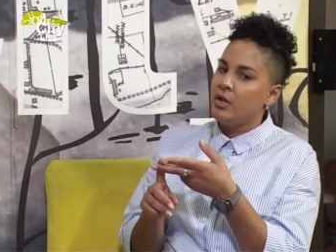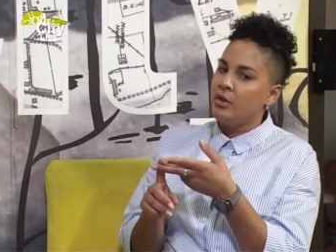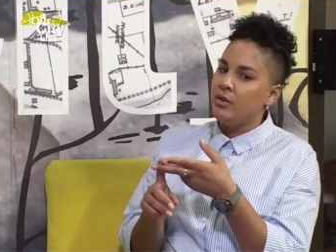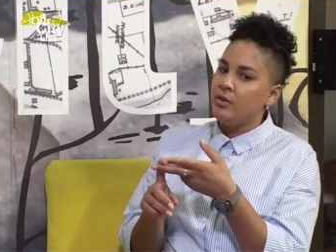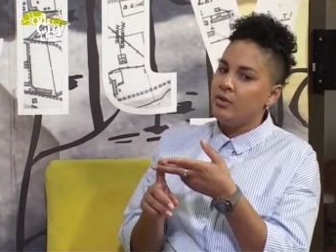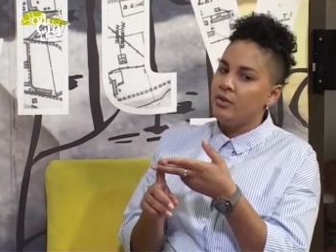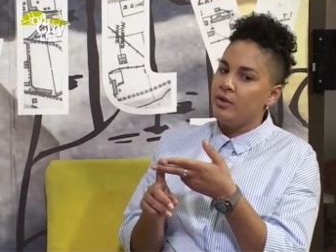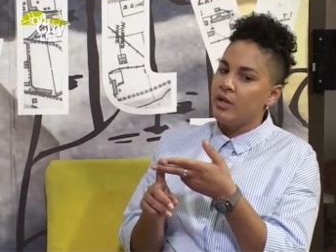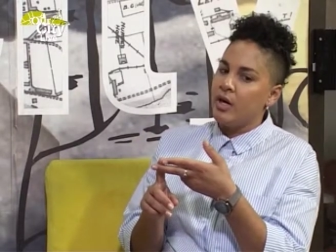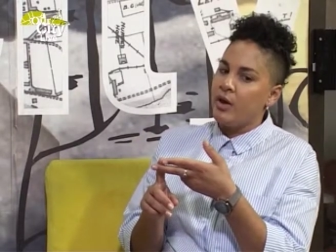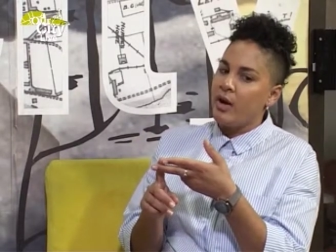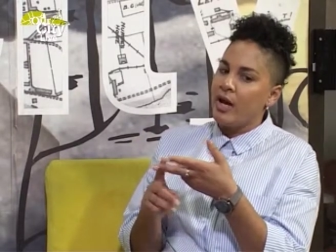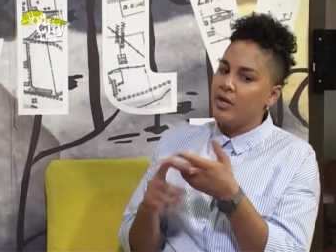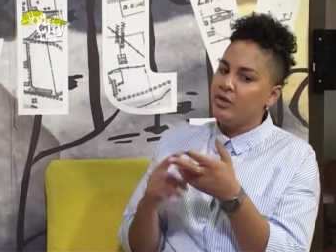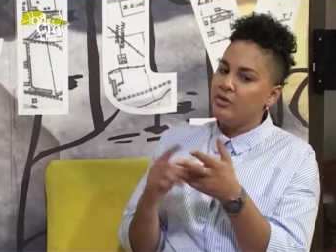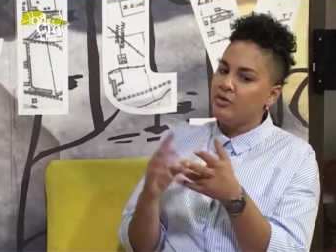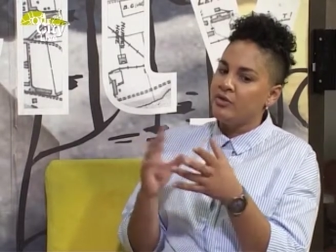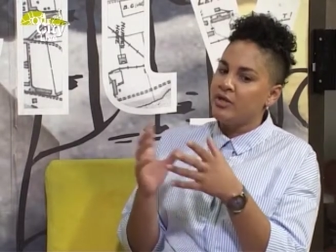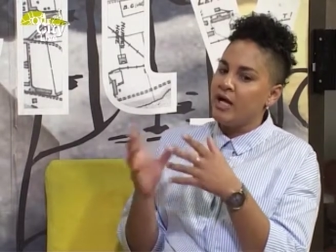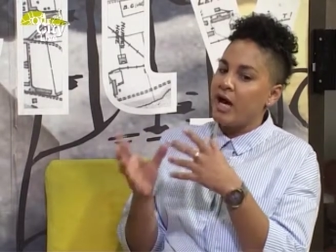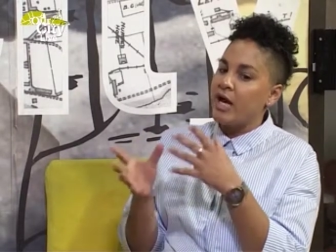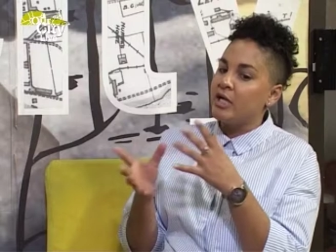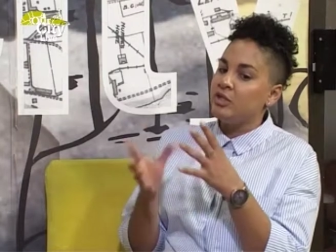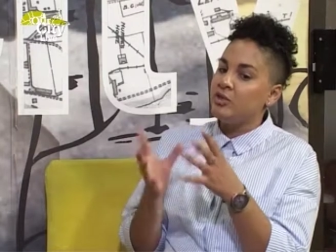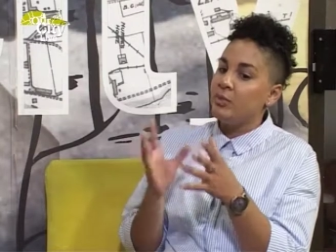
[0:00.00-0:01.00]
you know, and you
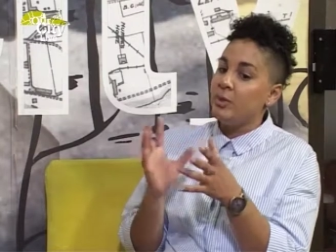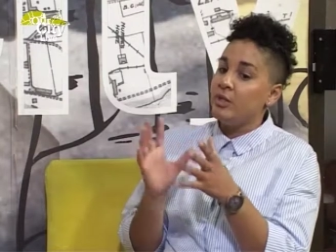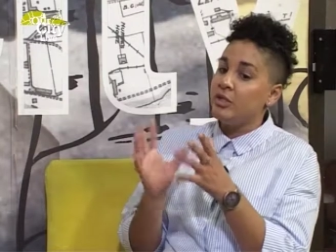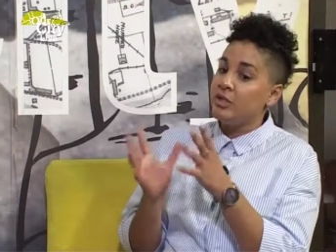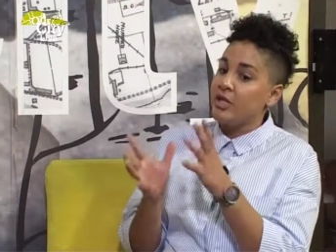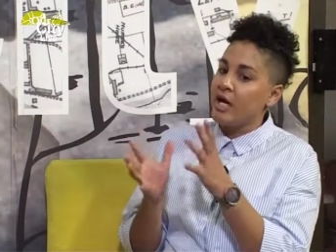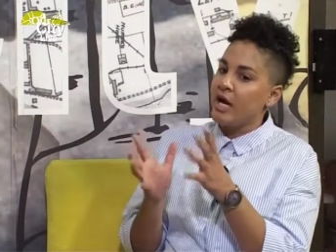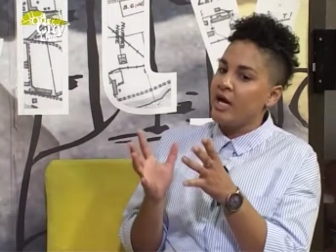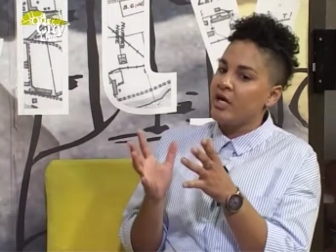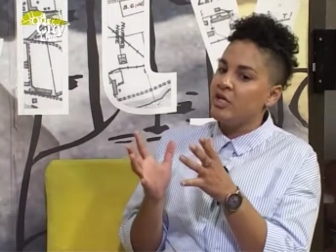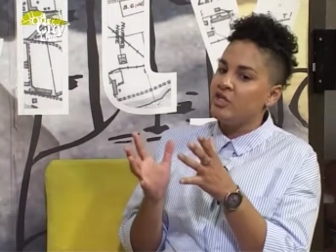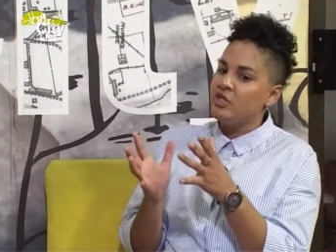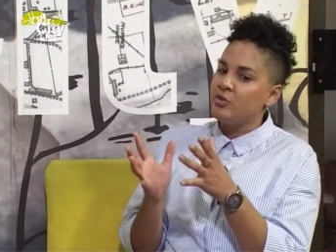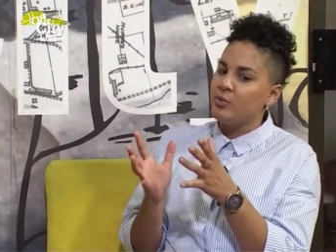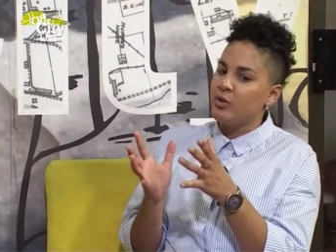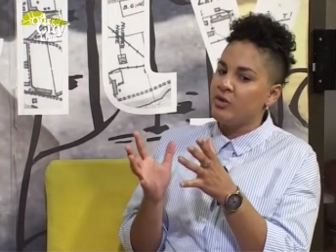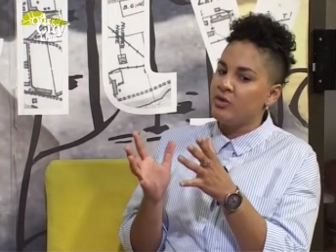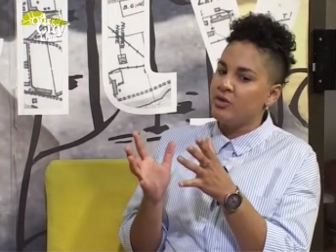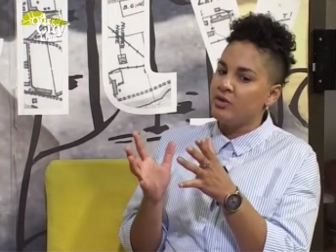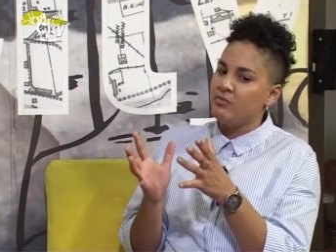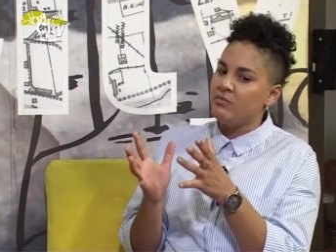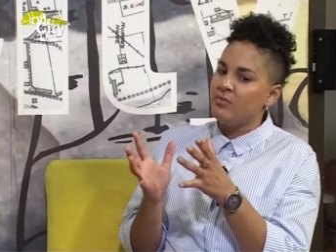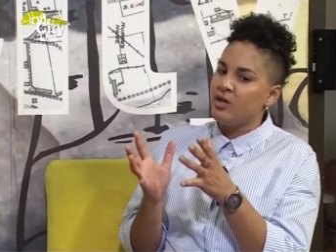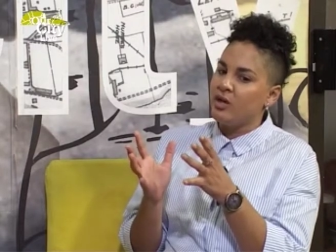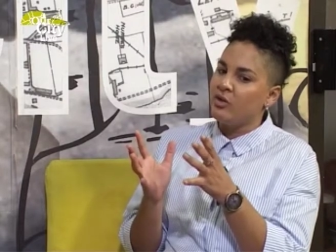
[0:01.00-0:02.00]
try to engage with
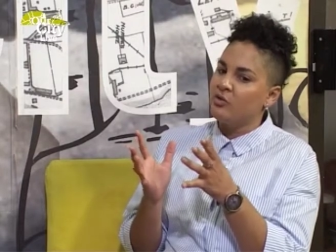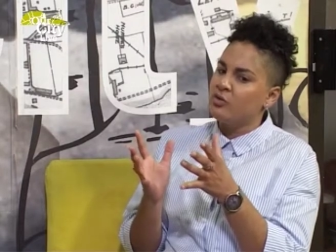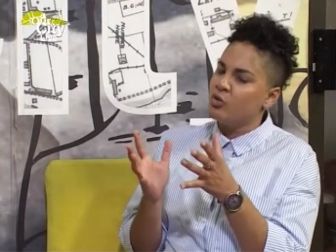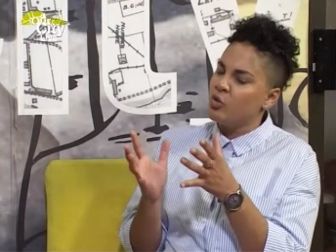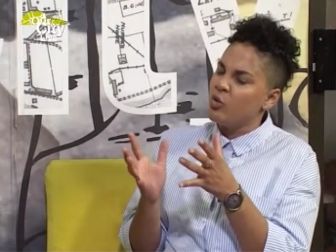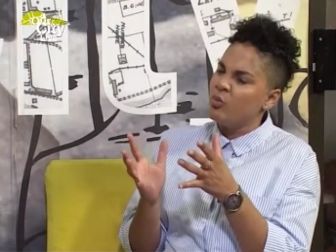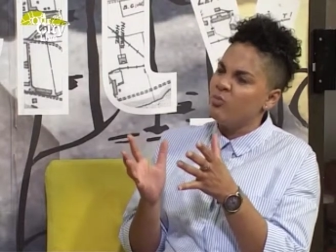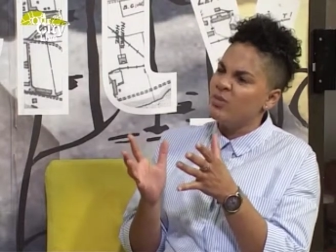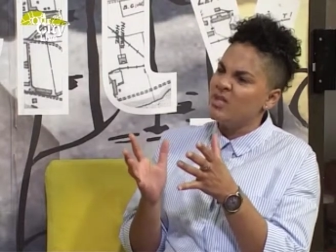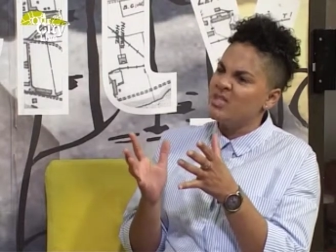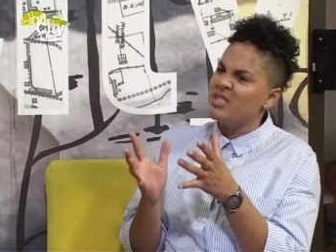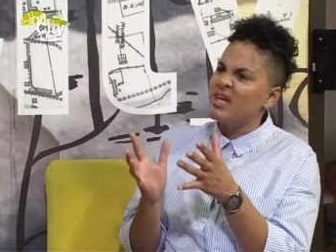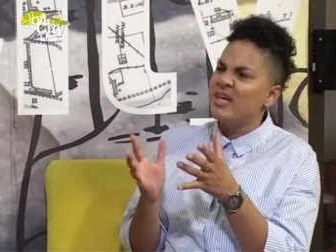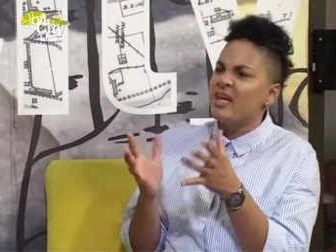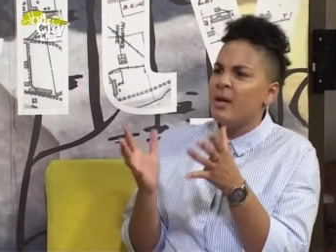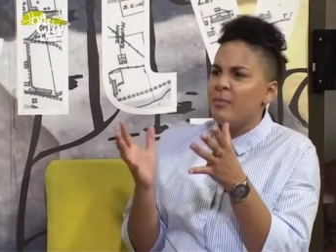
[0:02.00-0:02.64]
them, they'll normally say,